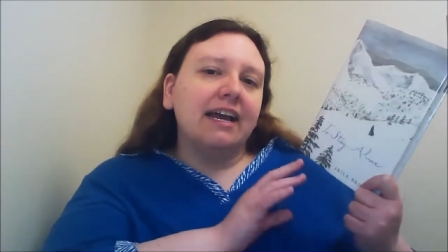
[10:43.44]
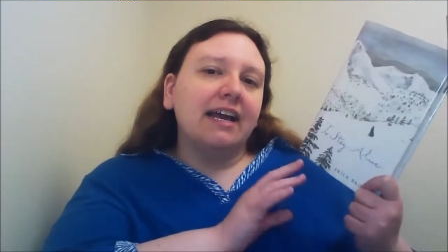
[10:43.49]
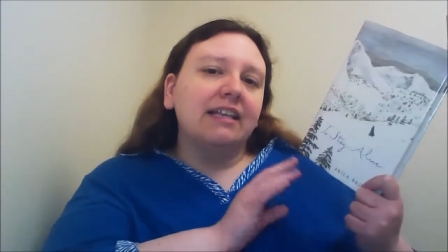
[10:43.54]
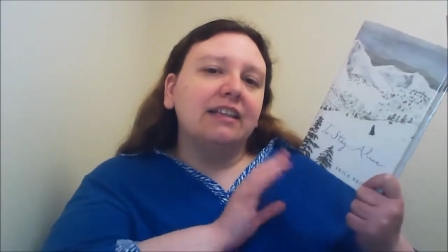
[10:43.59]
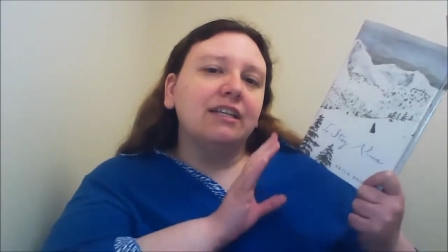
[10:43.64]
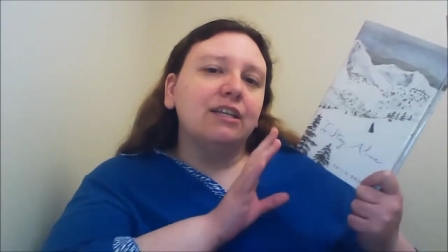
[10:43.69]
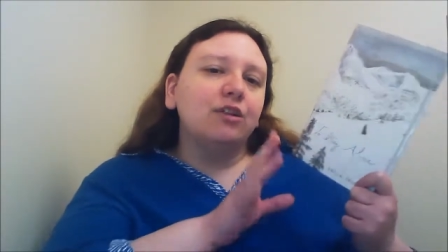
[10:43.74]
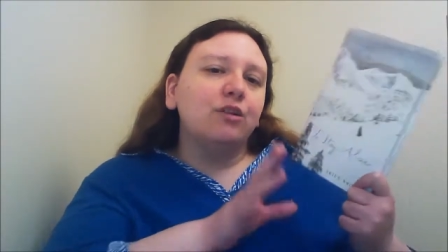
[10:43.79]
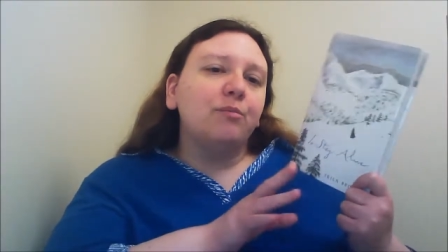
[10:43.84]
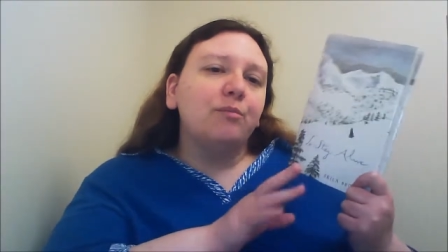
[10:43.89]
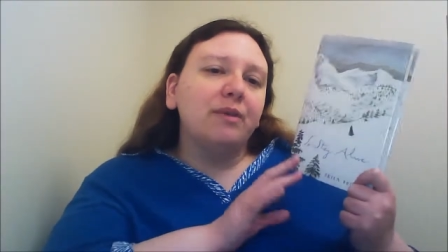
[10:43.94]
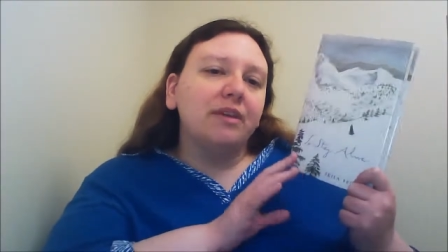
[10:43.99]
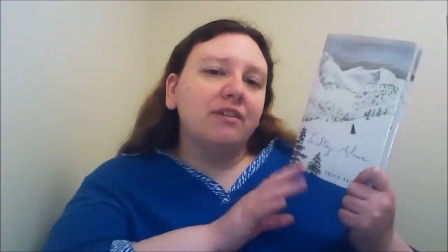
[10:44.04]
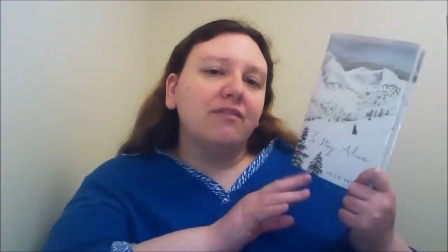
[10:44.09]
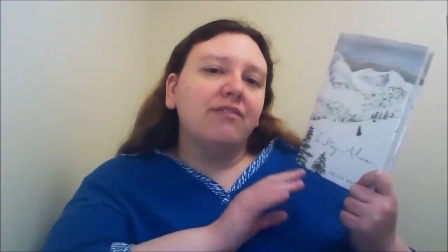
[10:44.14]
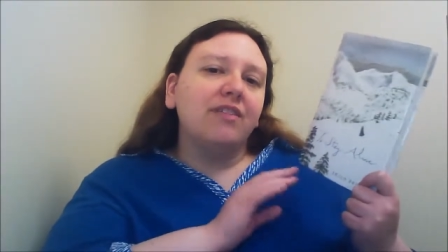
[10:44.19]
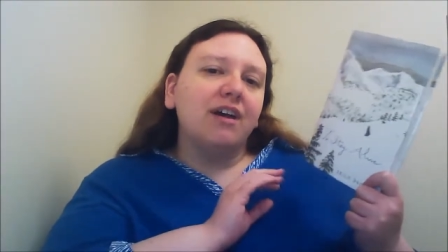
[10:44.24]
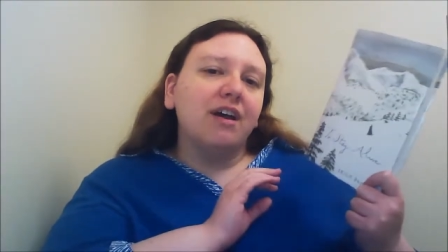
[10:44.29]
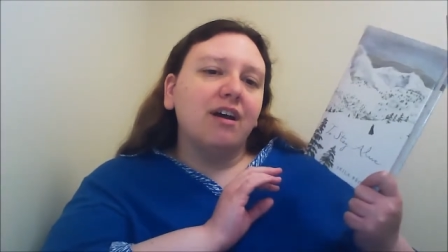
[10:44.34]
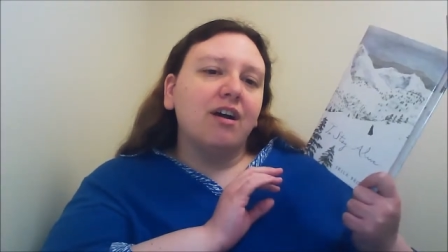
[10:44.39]
a little bit
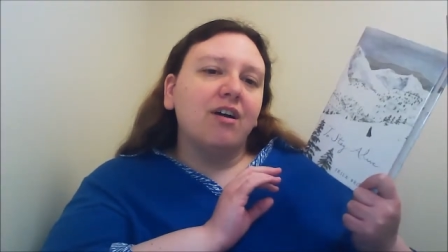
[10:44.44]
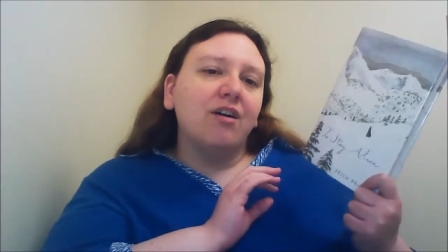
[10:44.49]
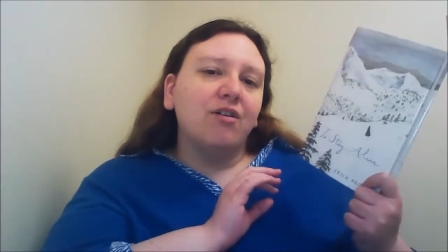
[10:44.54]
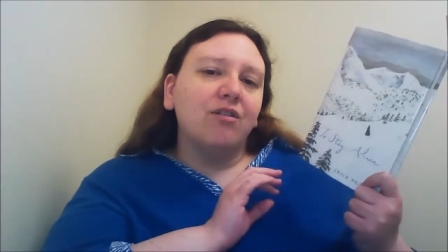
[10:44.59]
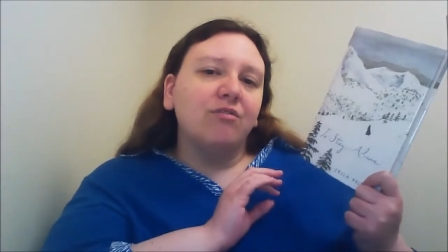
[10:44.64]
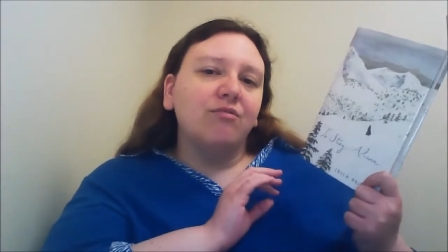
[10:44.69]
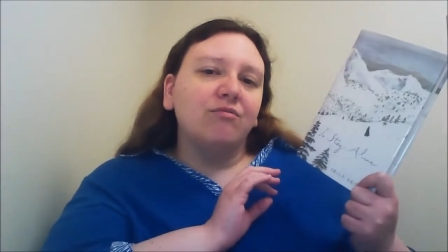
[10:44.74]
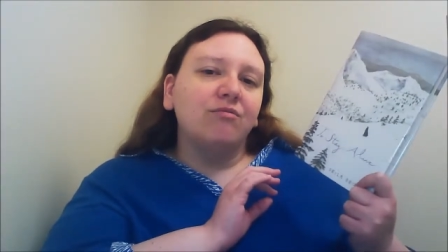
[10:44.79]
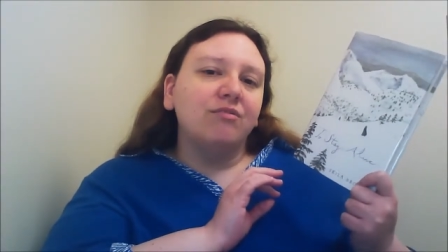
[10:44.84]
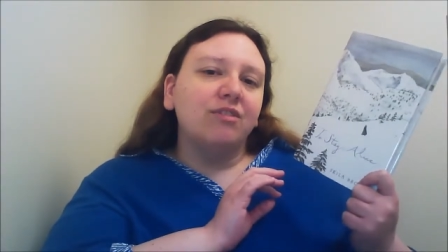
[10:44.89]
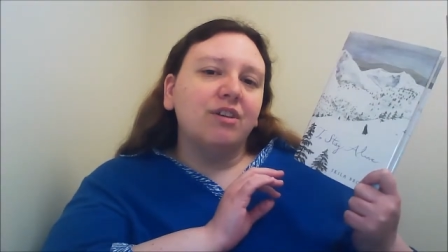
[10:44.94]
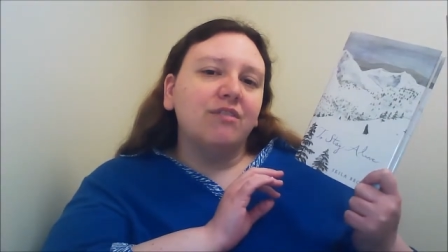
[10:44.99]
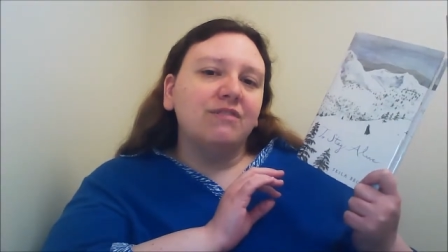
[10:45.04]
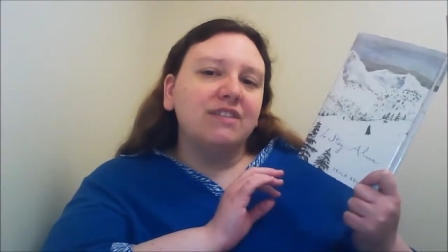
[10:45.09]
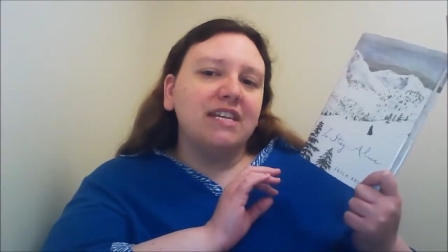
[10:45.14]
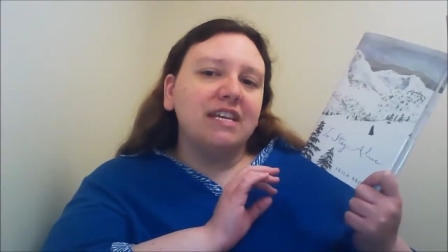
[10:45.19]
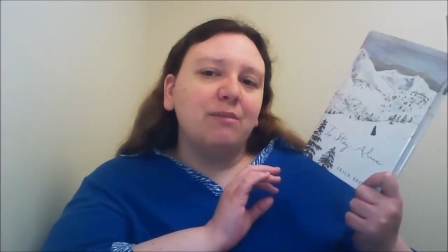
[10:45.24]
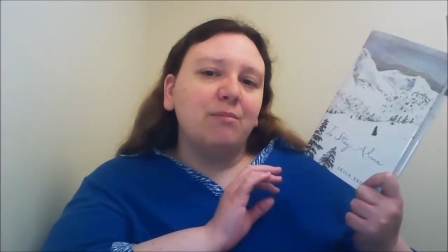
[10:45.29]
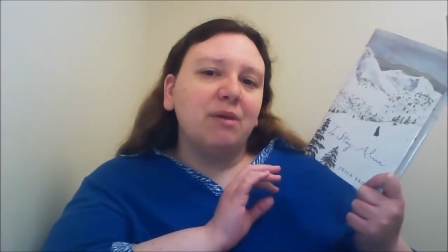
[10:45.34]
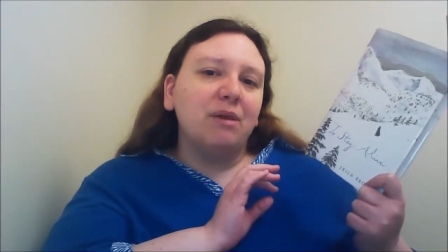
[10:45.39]
of the oh, you have
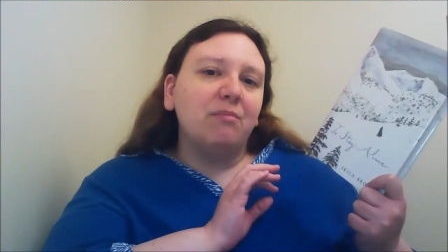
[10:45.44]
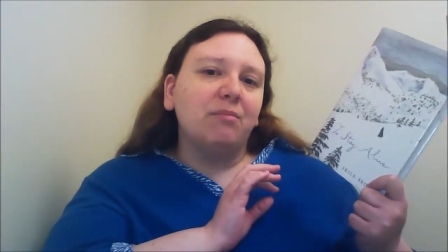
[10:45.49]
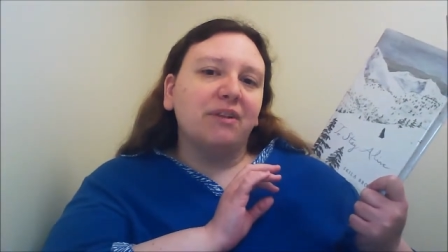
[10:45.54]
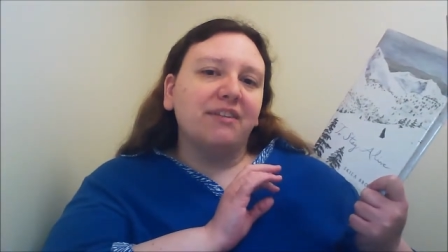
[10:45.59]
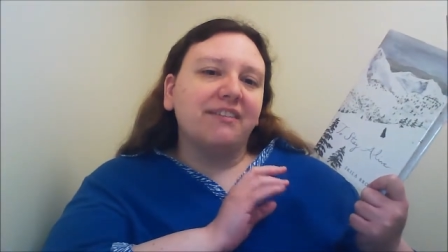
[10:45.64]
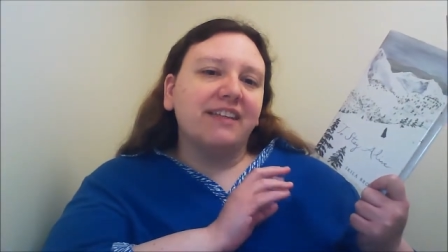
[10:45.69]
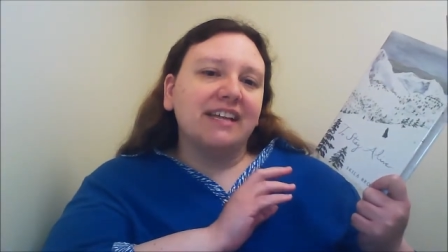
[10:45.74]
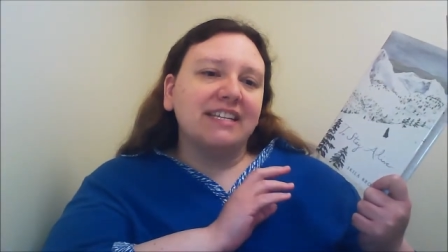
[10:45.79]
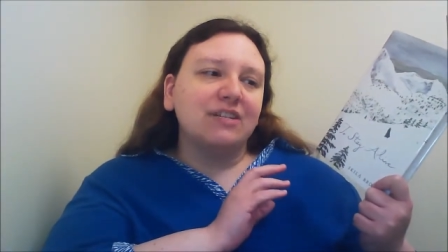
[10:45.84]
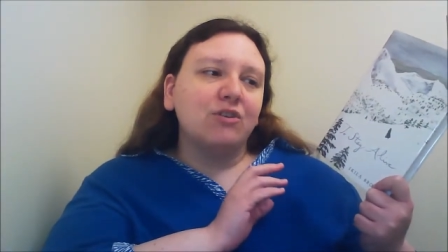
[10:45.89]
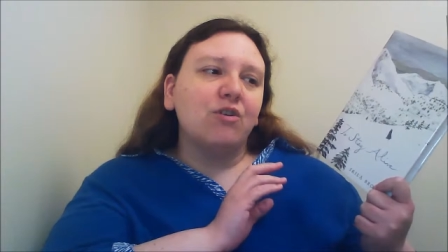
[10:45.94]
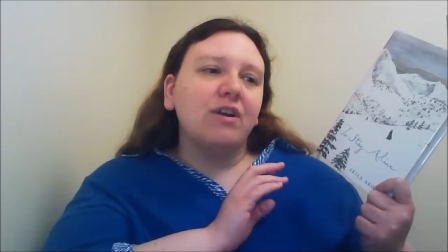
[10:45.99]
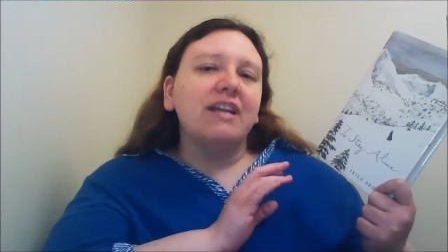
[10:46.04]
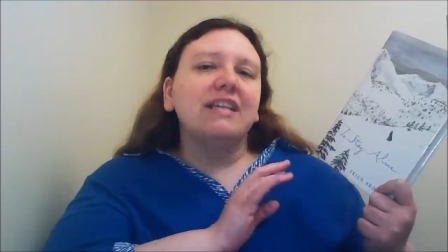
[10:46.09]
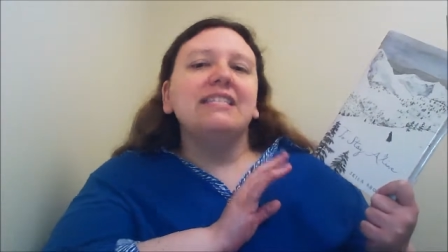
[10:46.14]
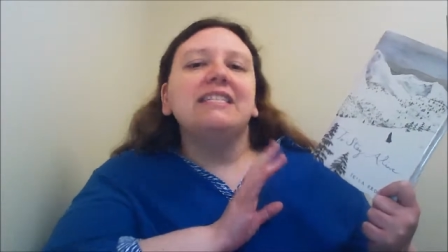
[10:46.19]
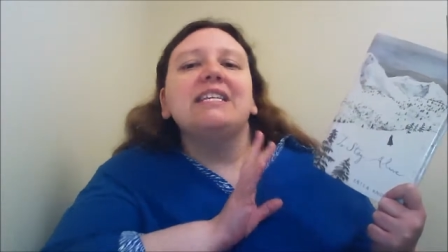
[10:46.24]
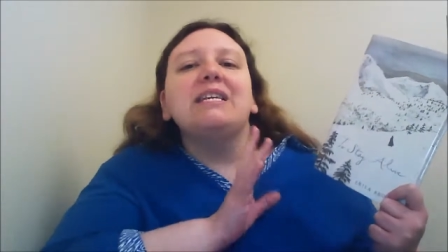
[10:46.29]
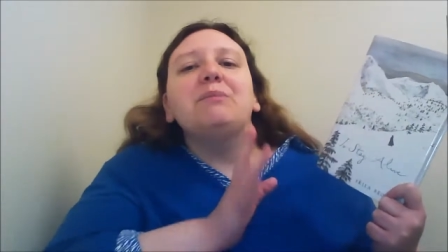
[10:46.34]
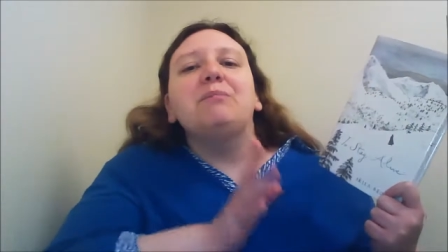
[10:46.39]
to eat people and that's
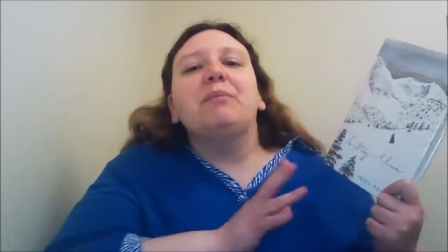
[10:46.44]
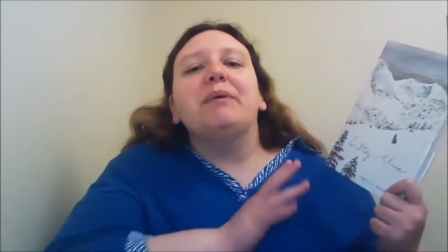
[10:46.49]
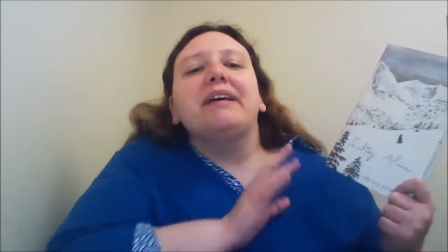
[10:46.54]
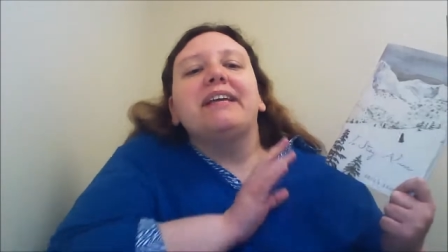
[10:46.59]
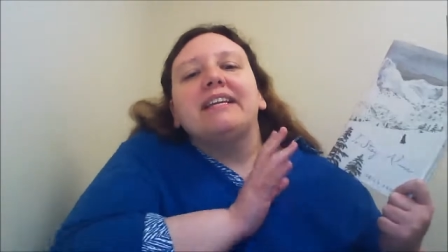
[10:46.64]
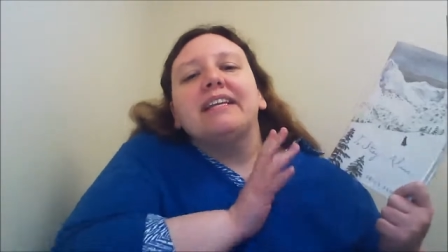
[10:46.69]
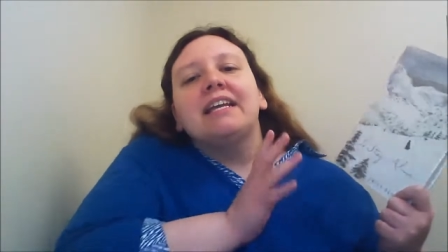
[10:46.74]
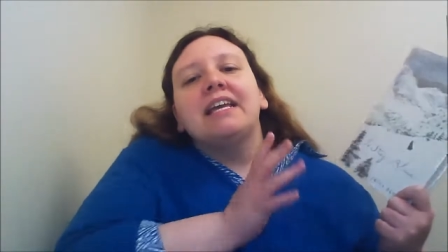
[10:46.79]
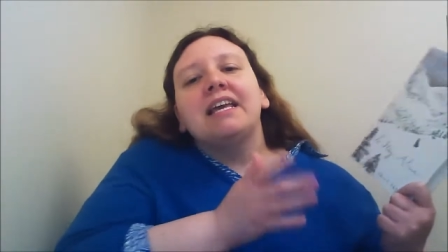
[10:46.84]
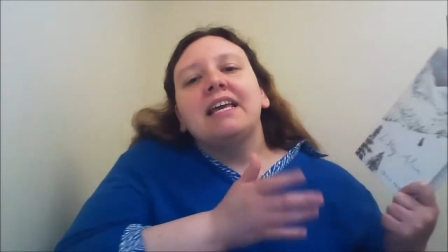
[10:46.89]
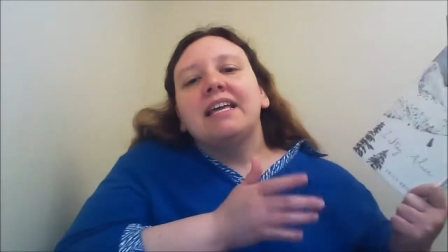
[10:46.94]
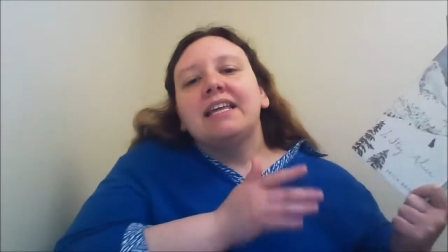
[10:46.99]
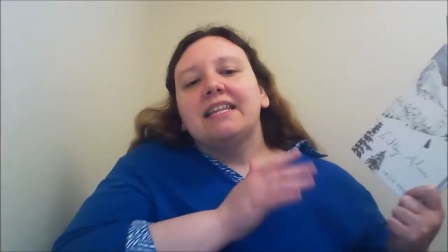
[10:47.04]
crazy, but